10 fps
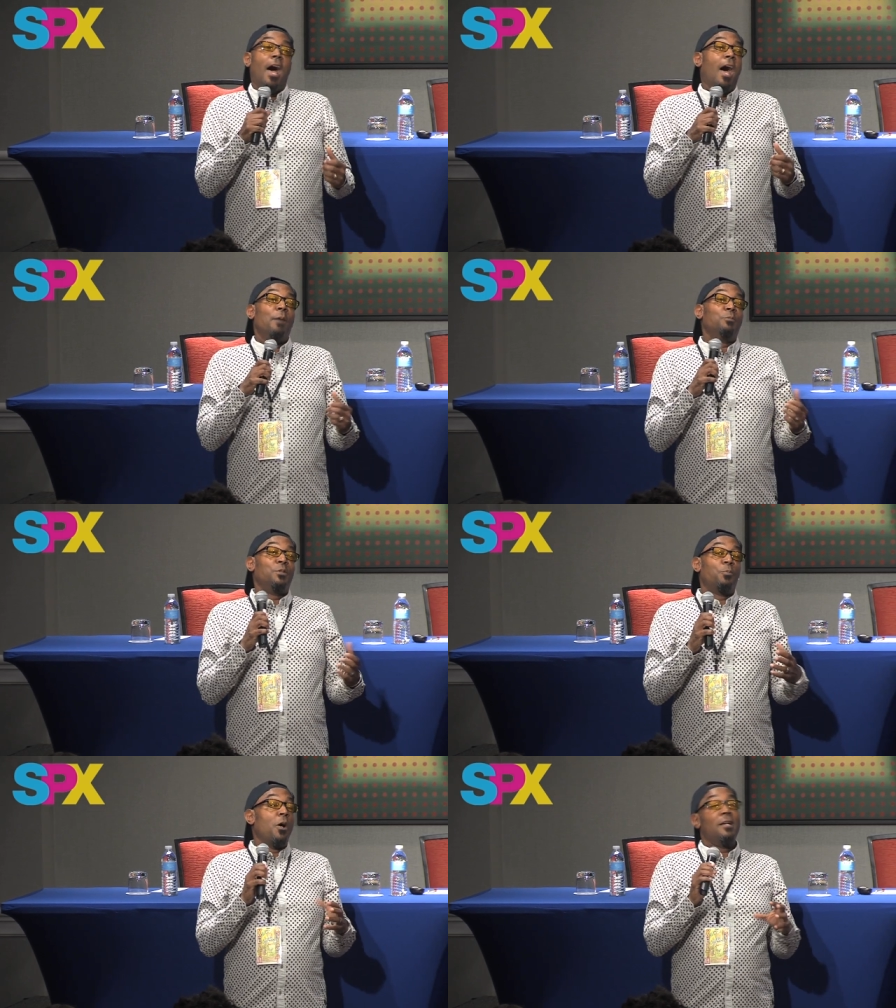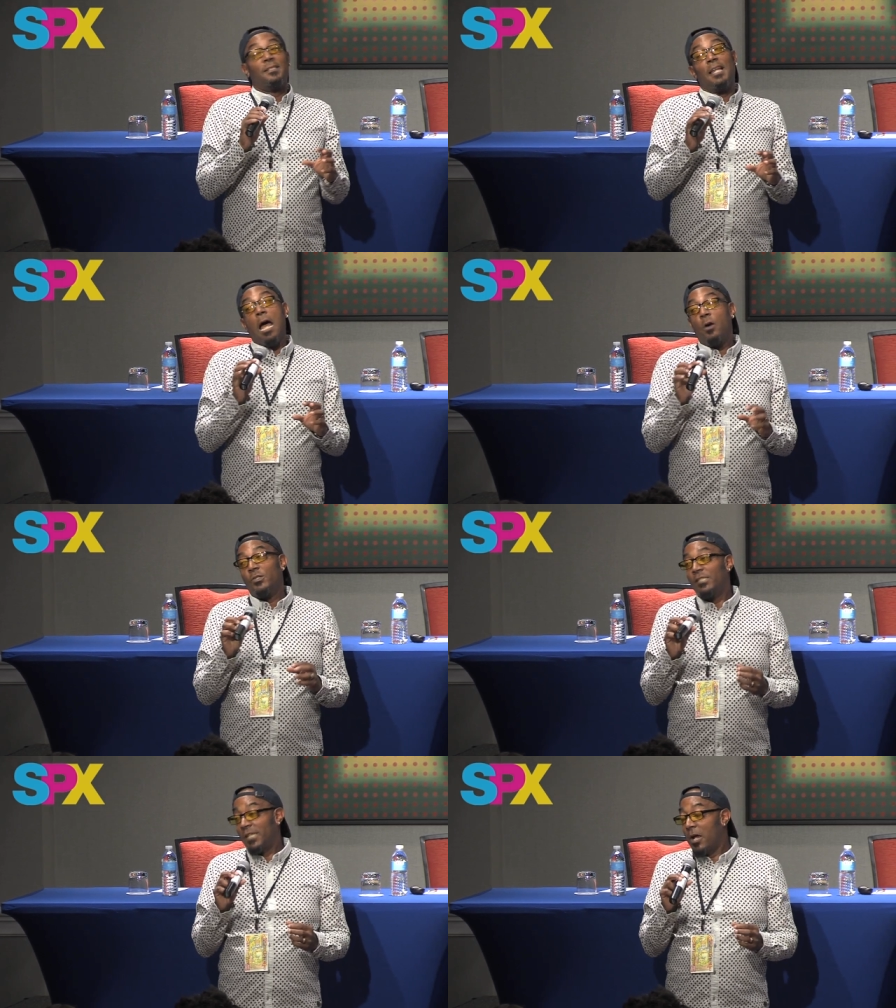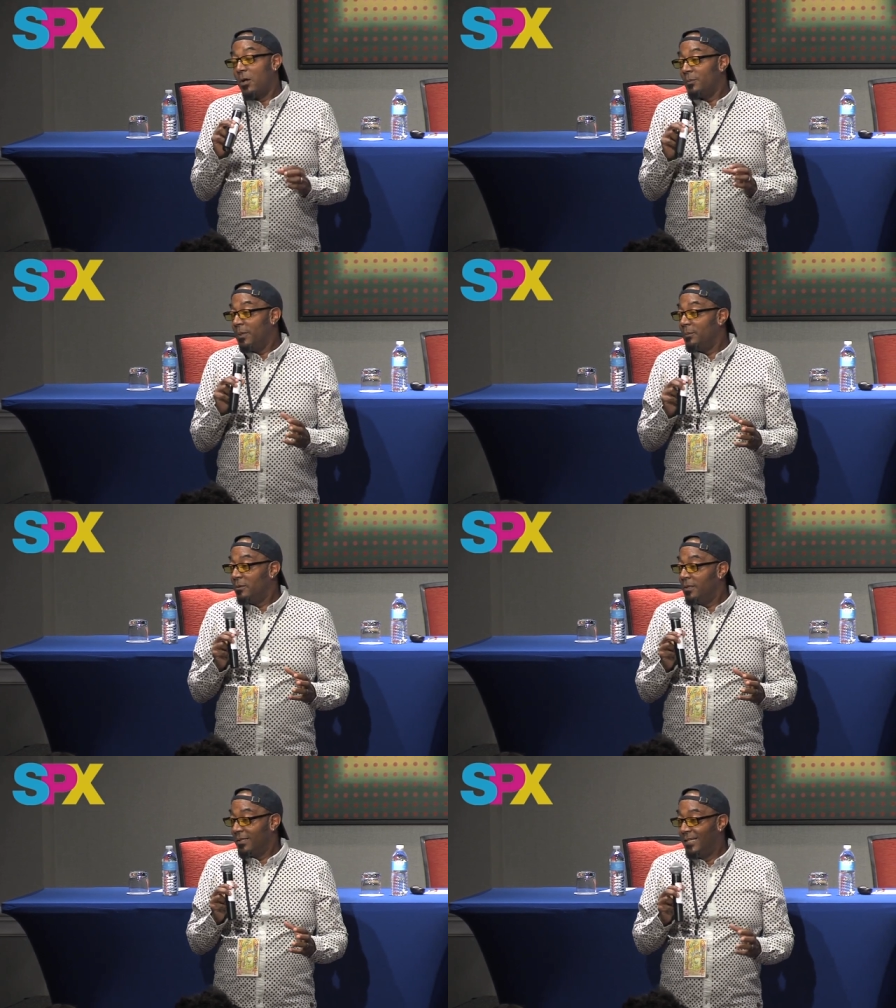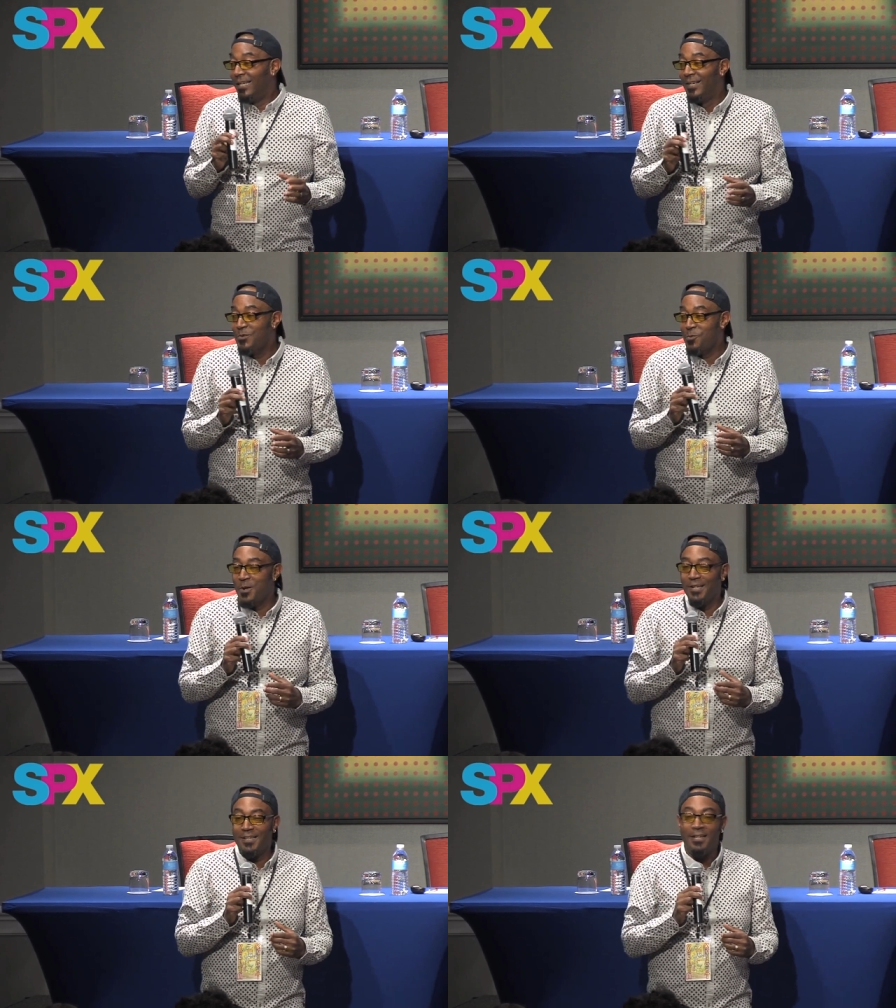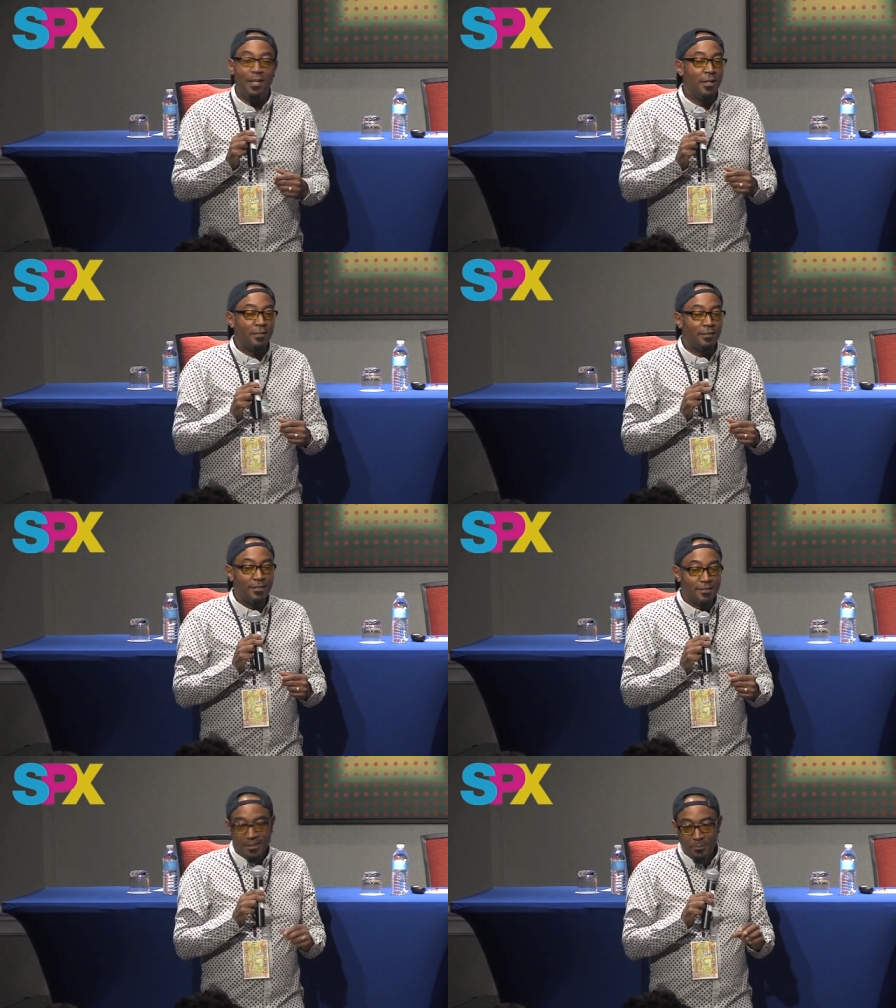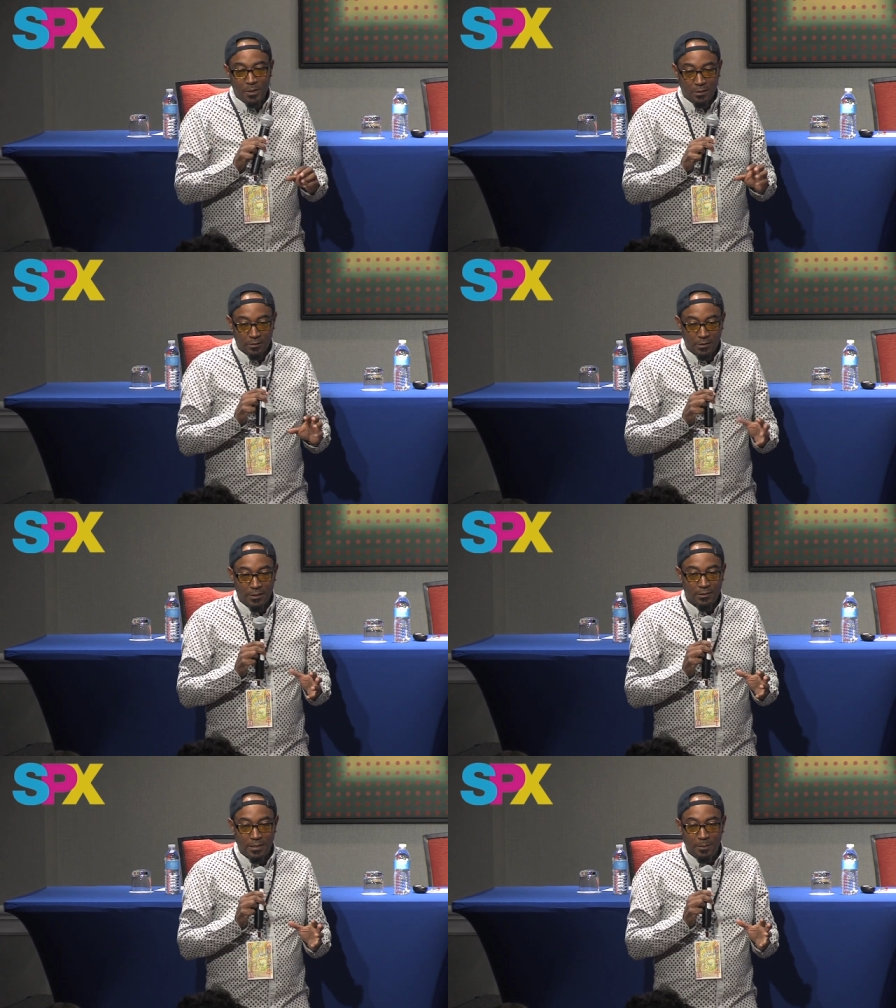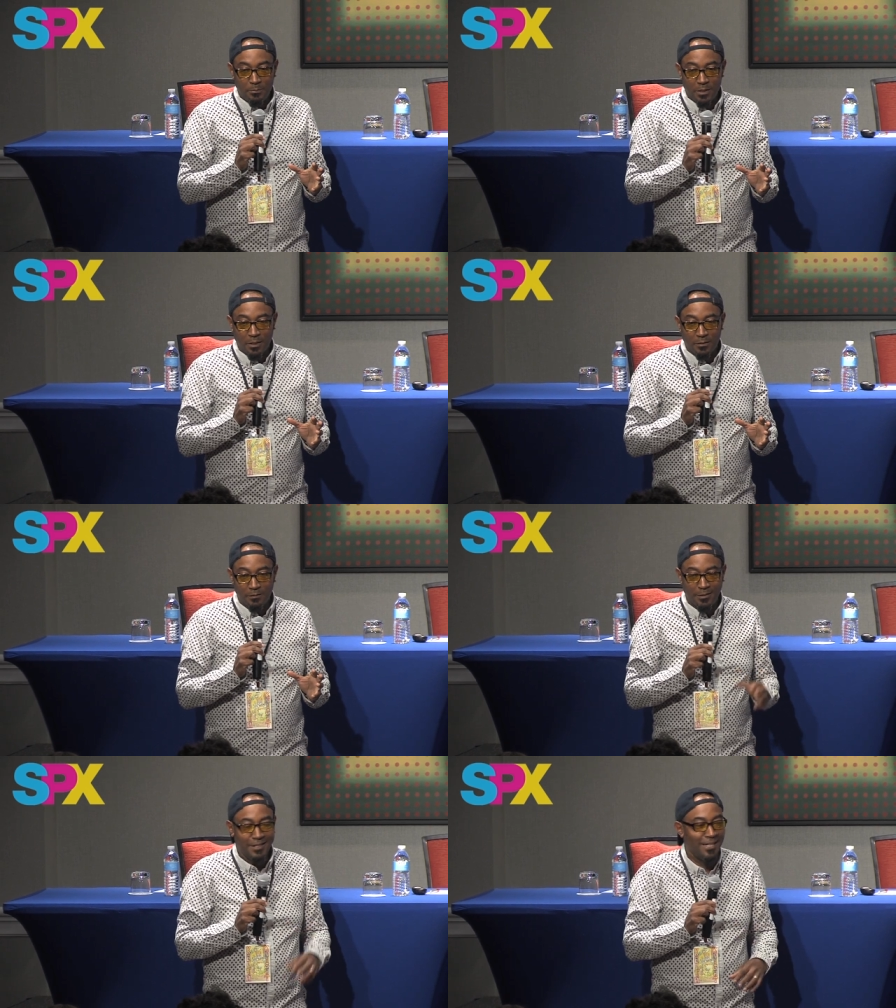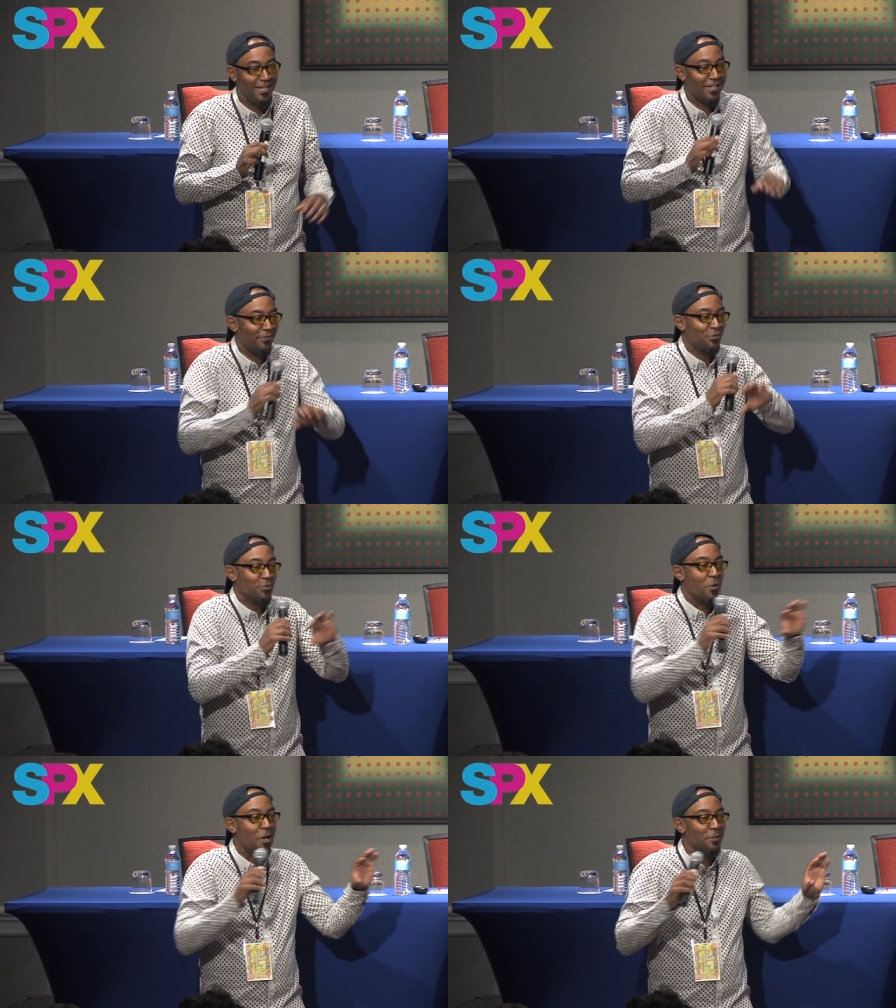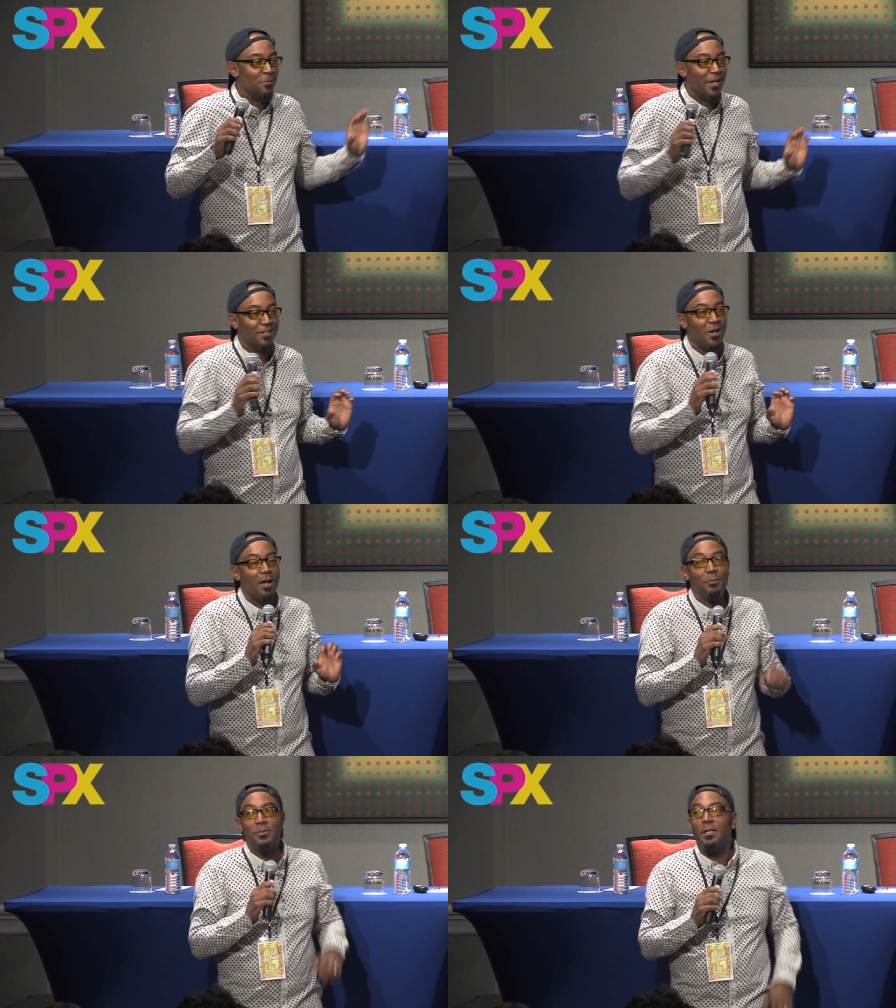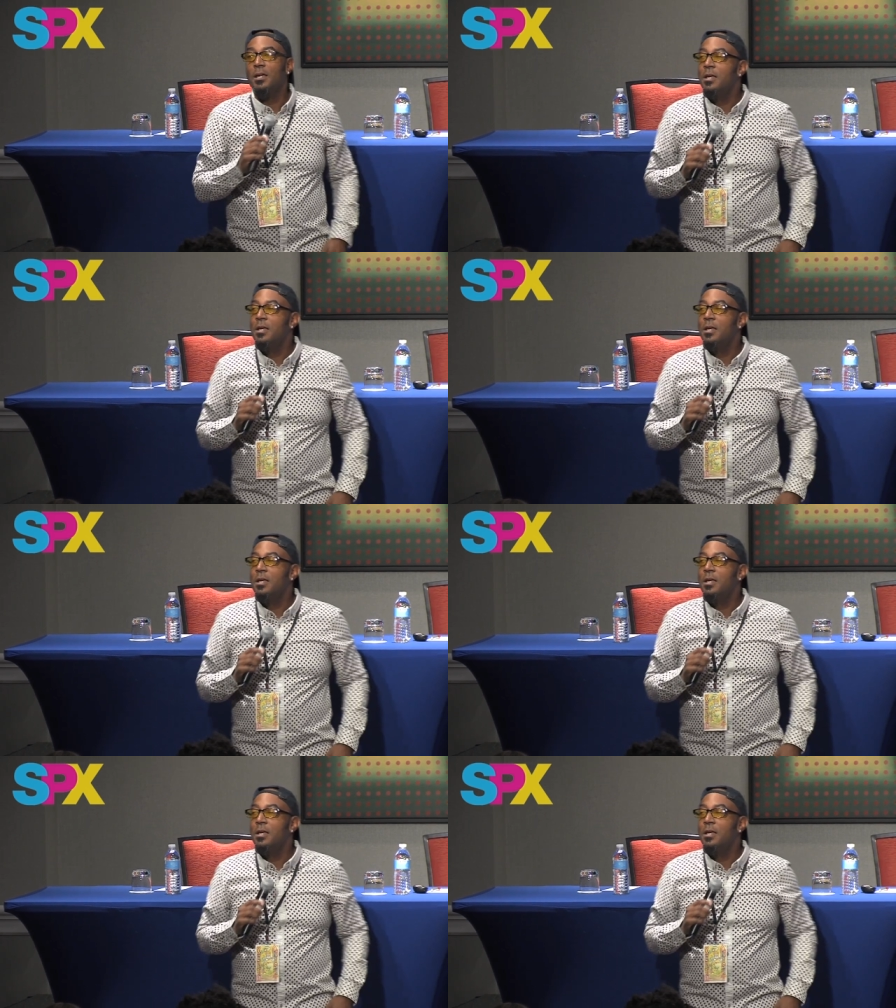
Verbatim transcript: I'm surprised at how scared people look when they see me looking at them, you know, like surrounded by cops.